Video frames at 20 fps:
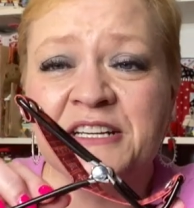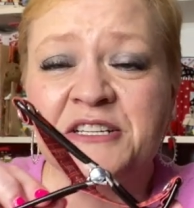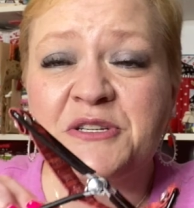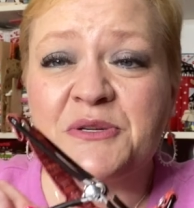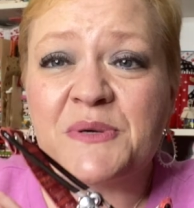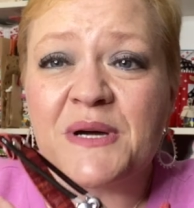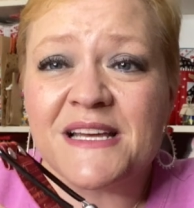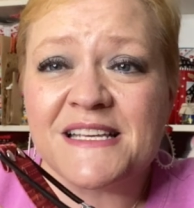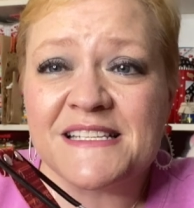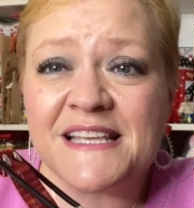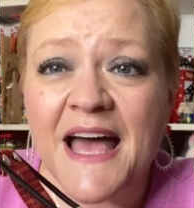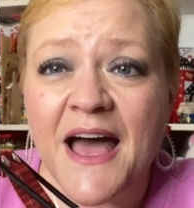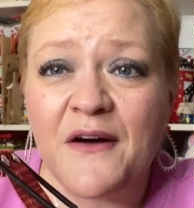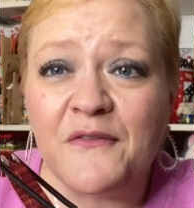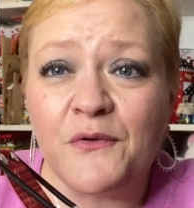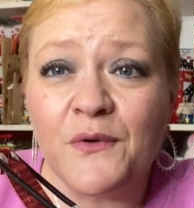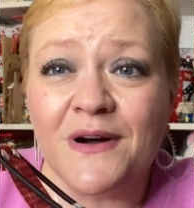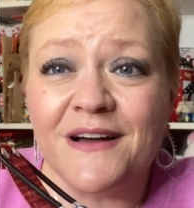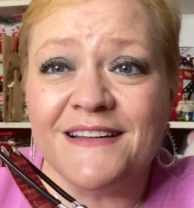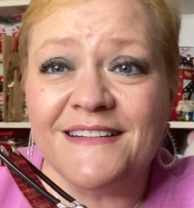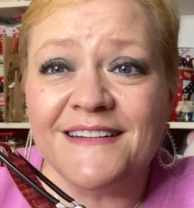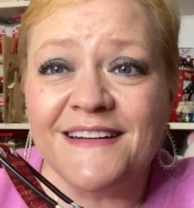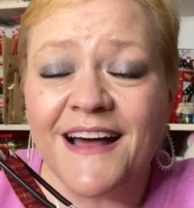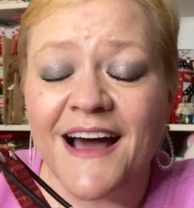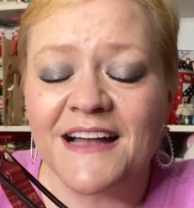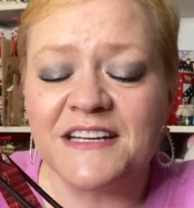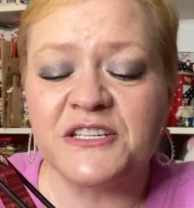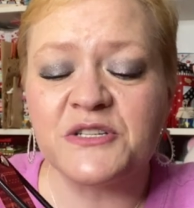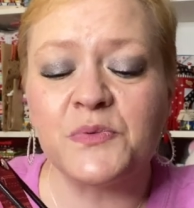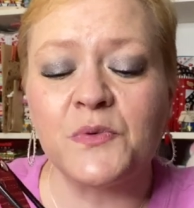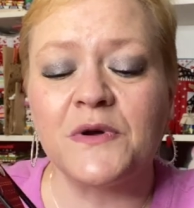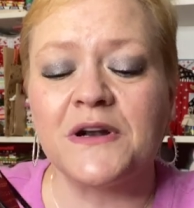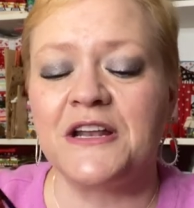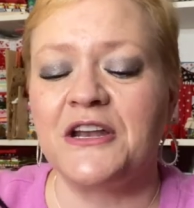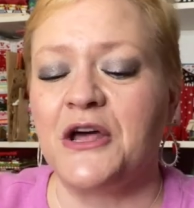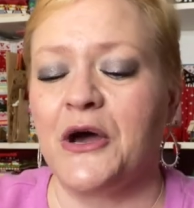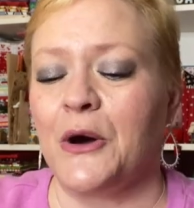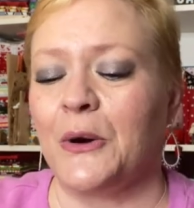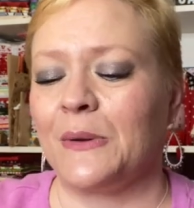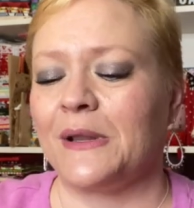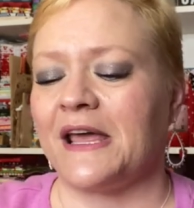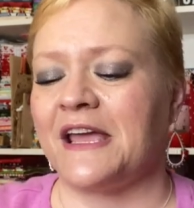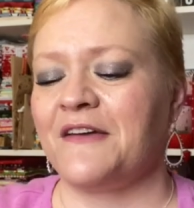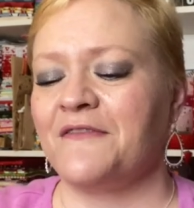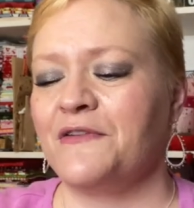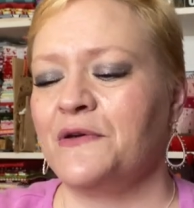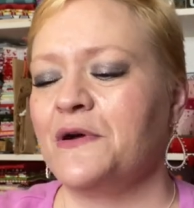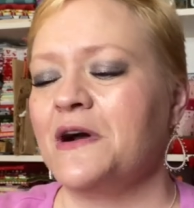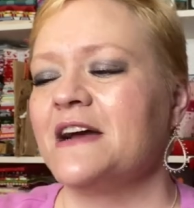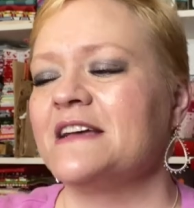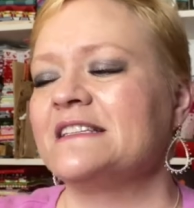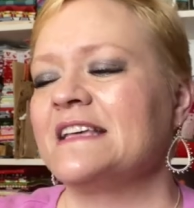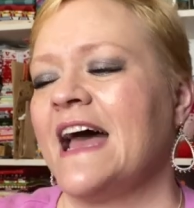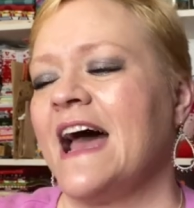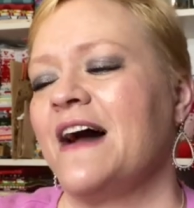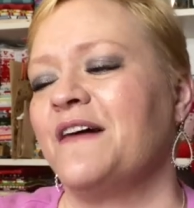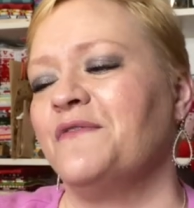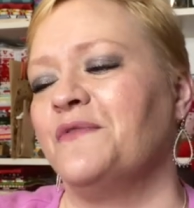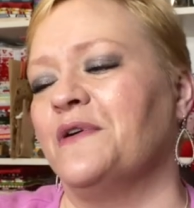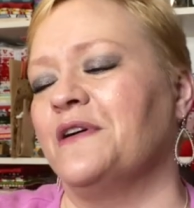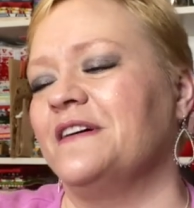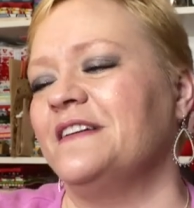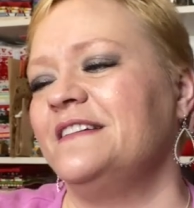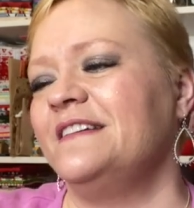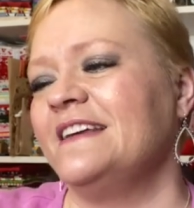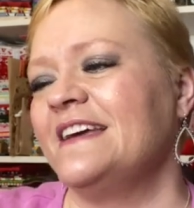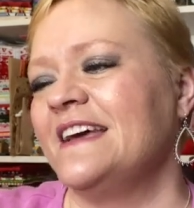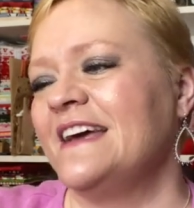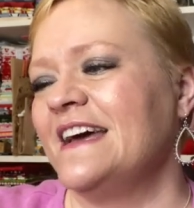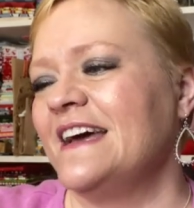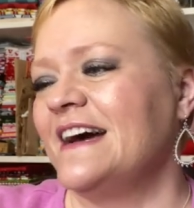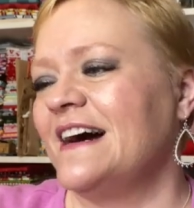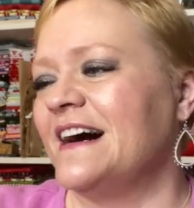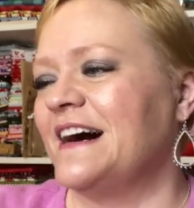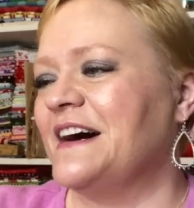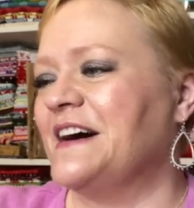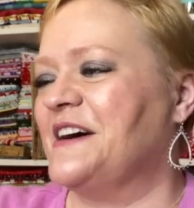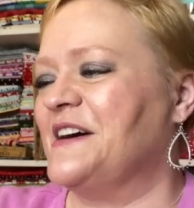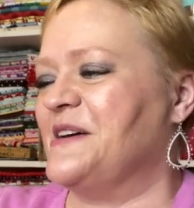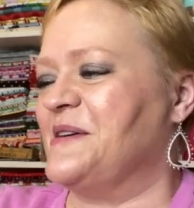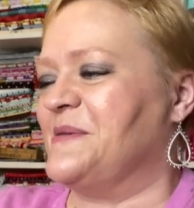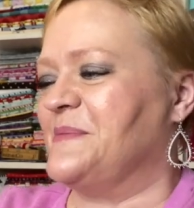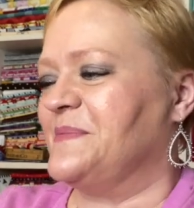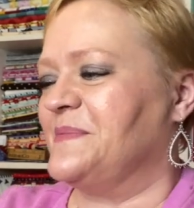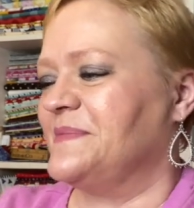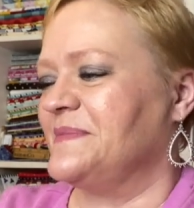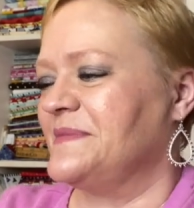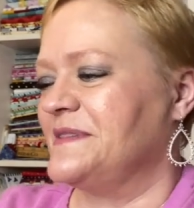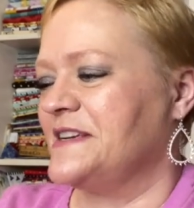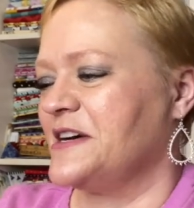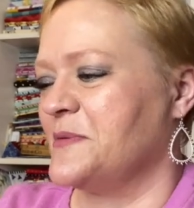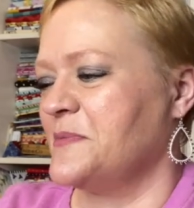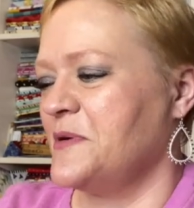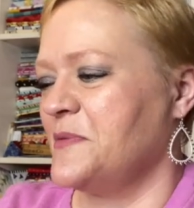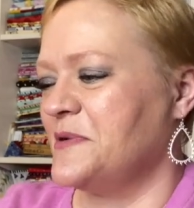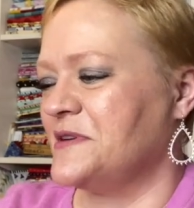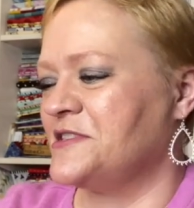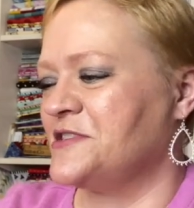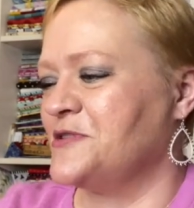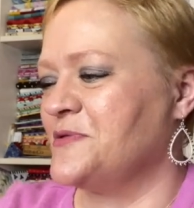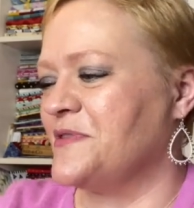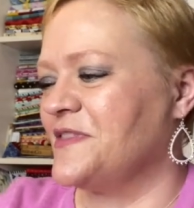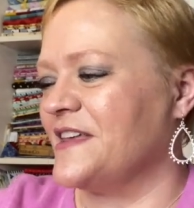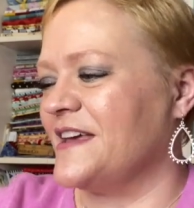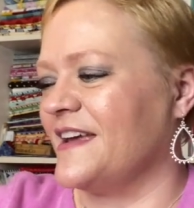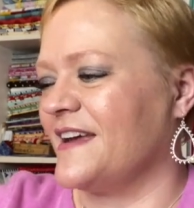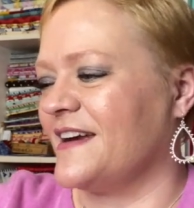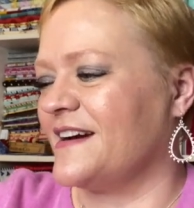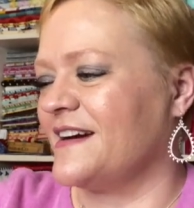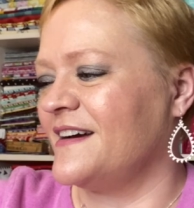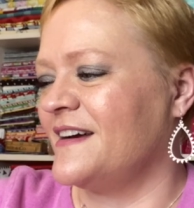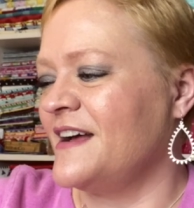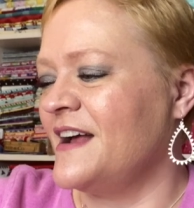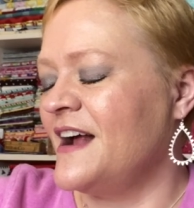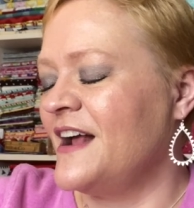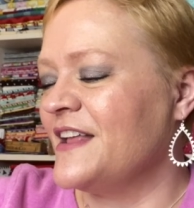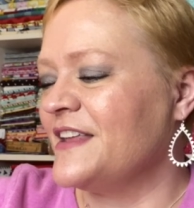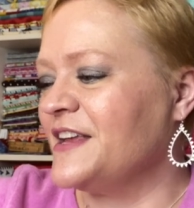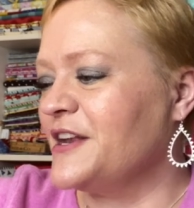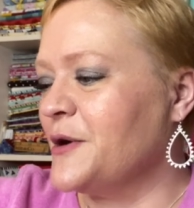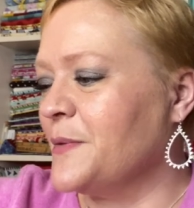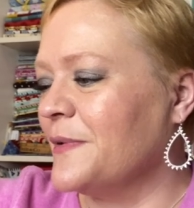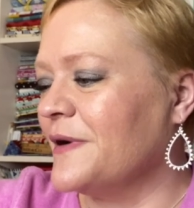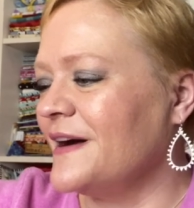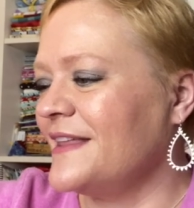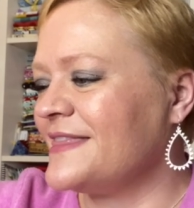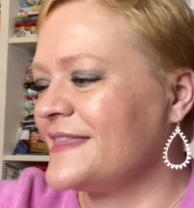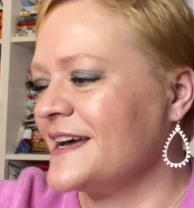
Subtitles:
Do you guys have one? I just want to know, like, if you guys have one, tell me what you think. You know what?